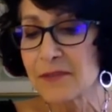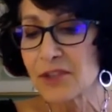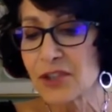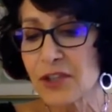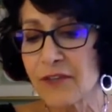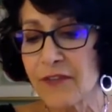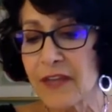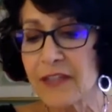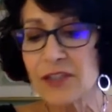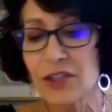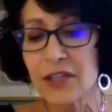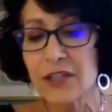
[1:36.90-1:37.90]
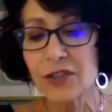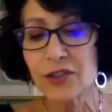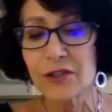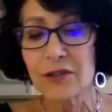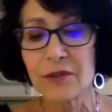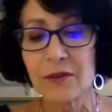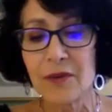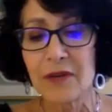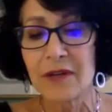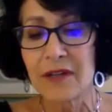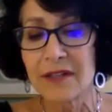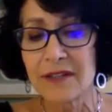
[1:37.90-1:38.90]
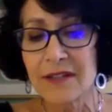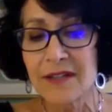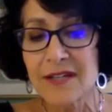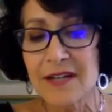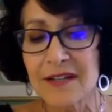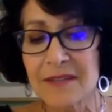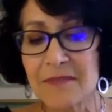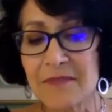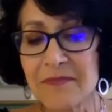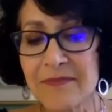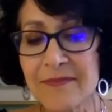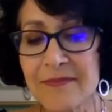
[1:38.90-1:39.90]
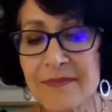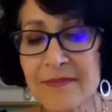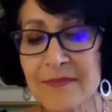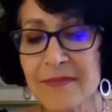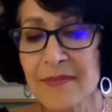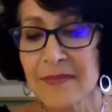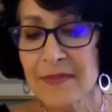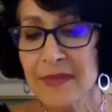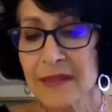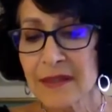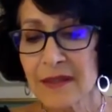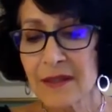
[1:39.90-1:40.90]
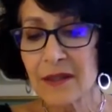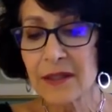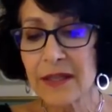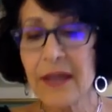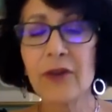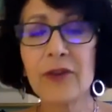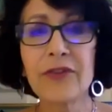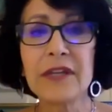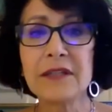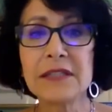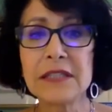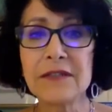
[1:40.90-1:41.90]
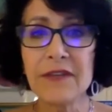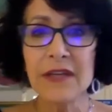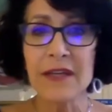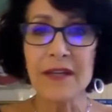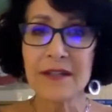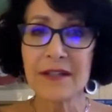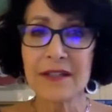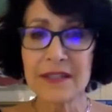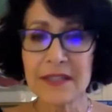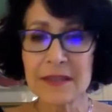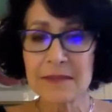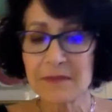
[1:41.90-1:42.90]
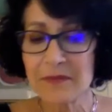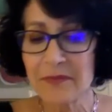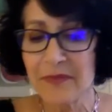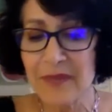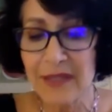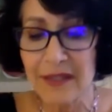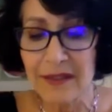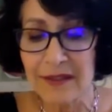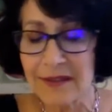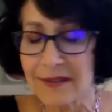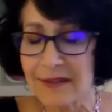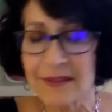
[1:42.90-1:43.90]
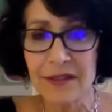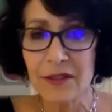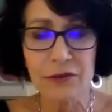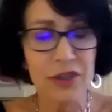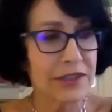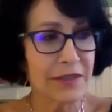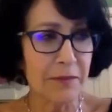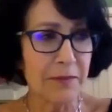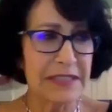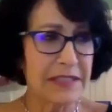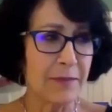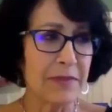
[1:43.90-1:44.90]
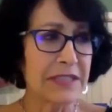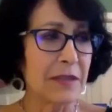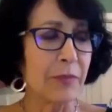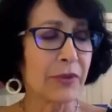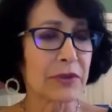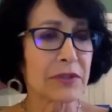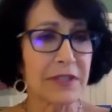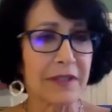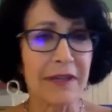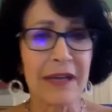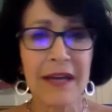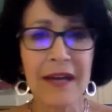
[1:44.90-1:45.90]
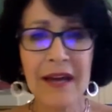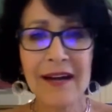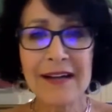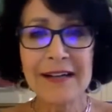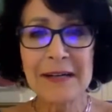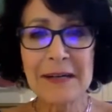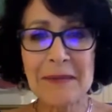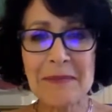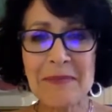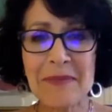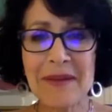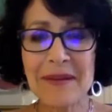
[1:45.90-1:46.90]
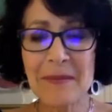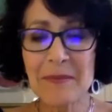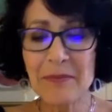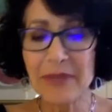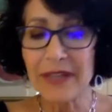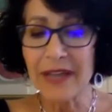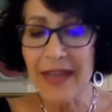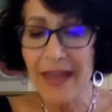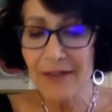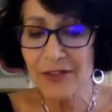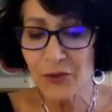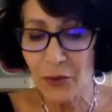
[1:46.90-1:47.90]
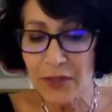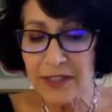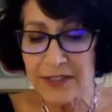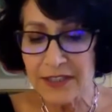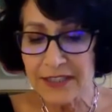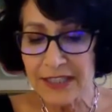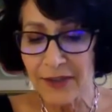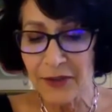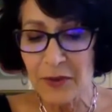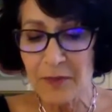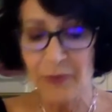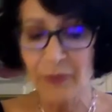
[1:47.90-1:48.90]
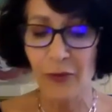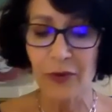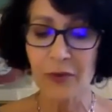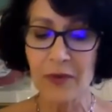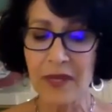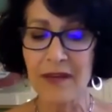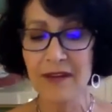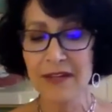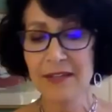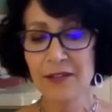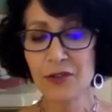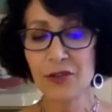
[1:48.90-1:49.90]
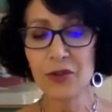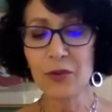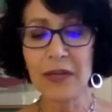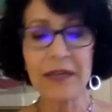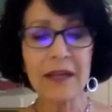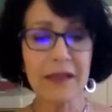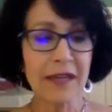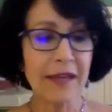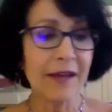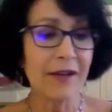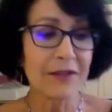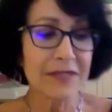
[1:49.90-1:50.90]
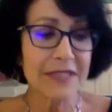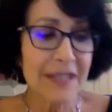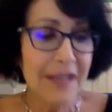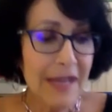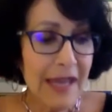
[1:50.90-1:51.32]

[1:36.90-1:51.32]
Chef AJ show on Healthy TV. You're just a busy, busy person. But I have a story to tell you before we do anything else.